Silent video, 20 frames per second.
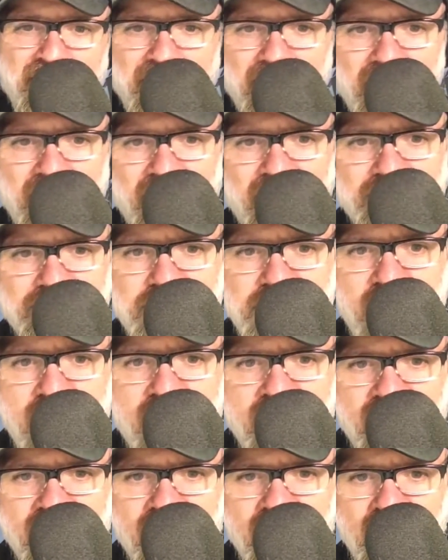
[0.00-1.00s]
of
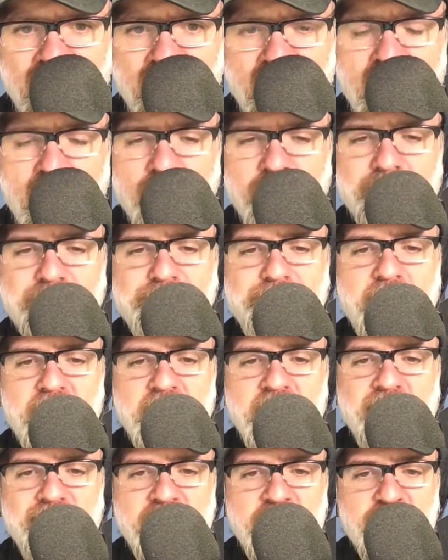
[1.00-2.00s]
Jake. Oh, the
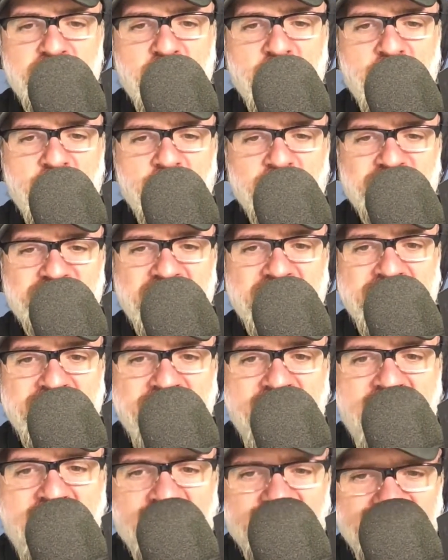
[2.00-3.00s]
fun-loving nerds at
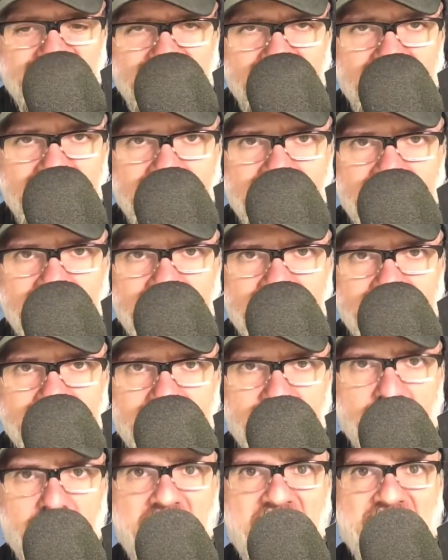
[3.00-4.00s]
NASA,
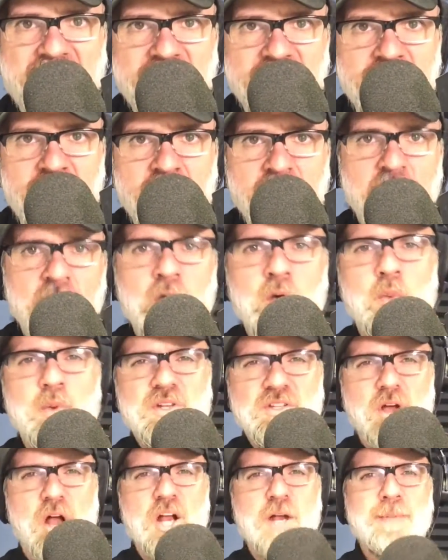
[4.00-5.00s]
they're at it again.
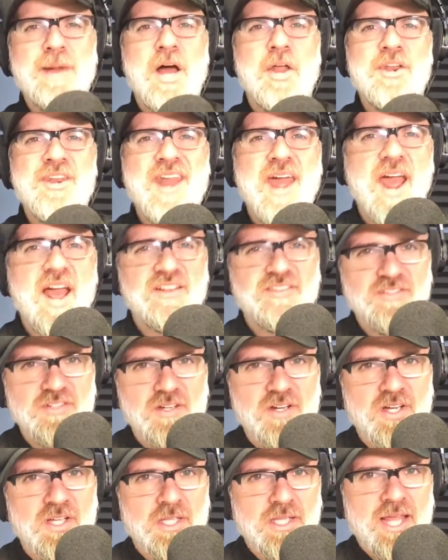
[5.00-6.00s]
We talk about
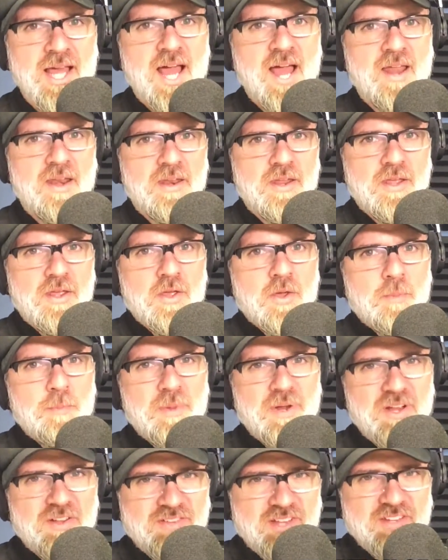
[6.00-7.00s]
NASA a lot
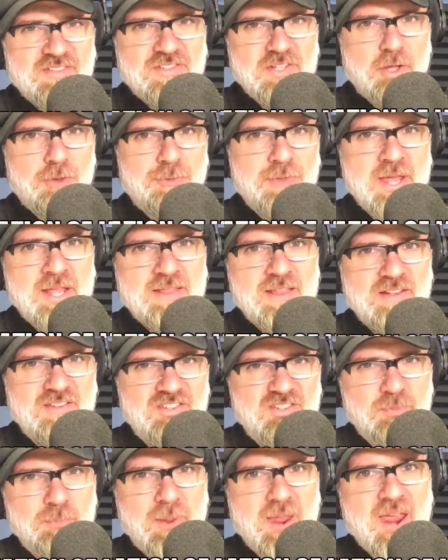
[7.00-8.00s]
because I still think that
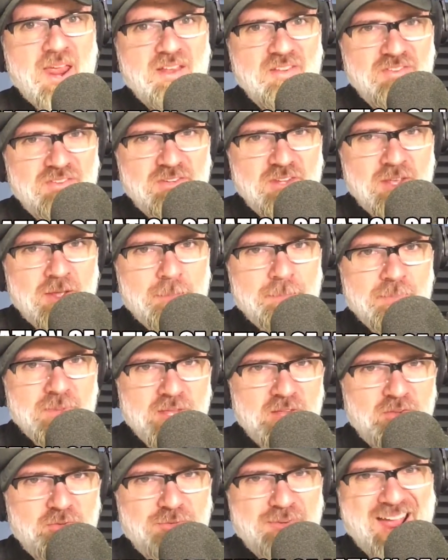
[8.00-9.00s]
space
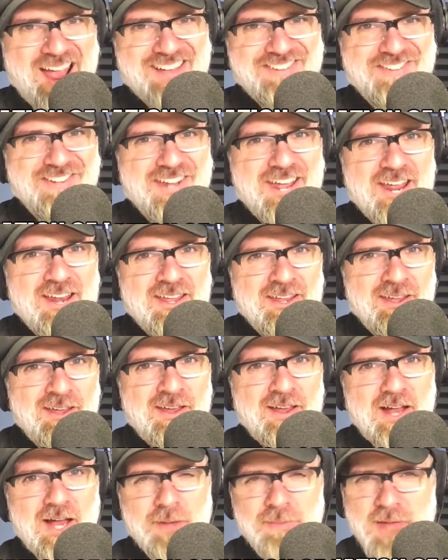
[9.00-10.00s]
is fascinating.
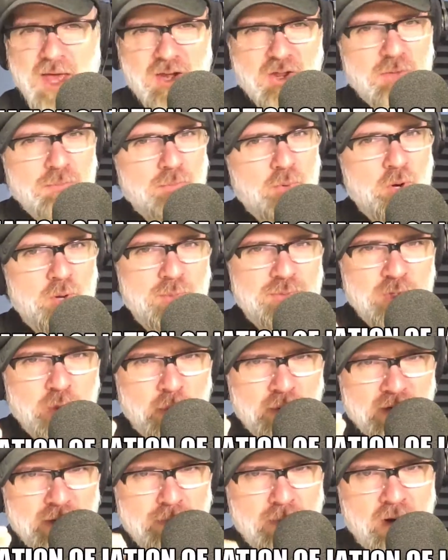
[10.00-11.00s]
I'm not on board with
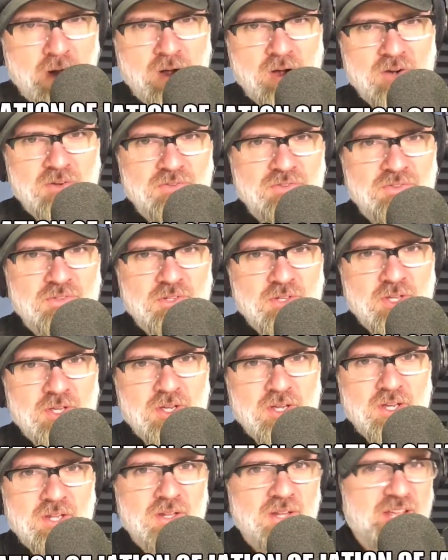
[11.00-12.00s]
going to Mars
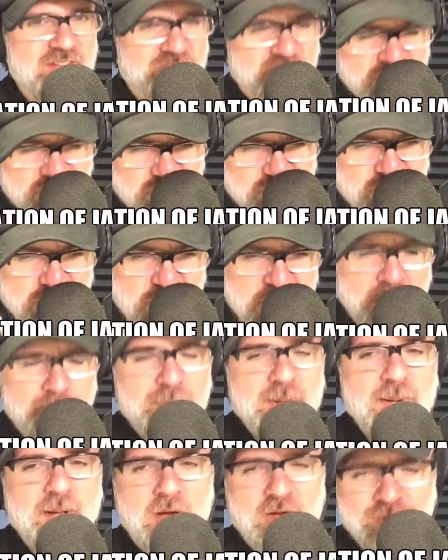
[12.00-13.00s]
unless it's just a
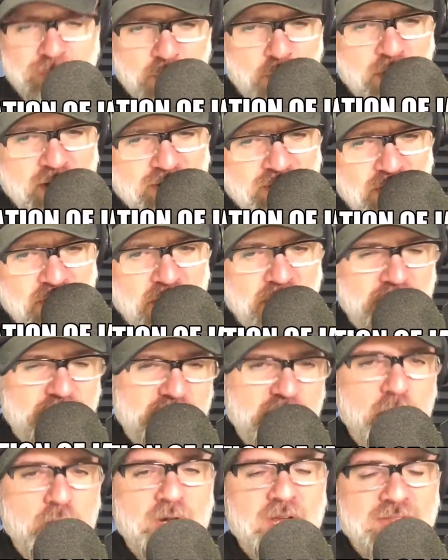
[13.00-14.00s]
jumping off point to
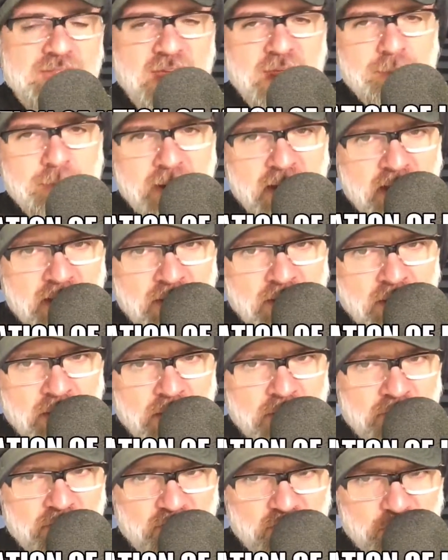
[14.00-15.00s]
go get that big
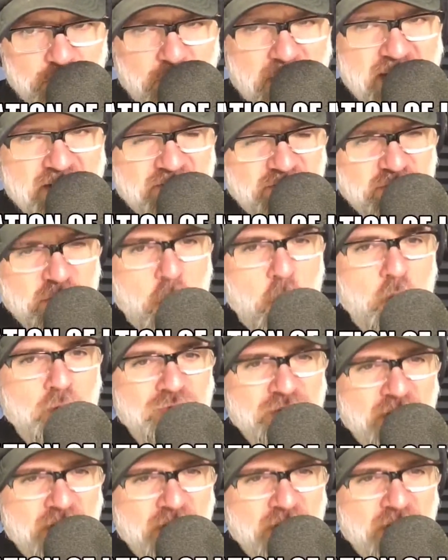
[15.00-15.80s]
space gold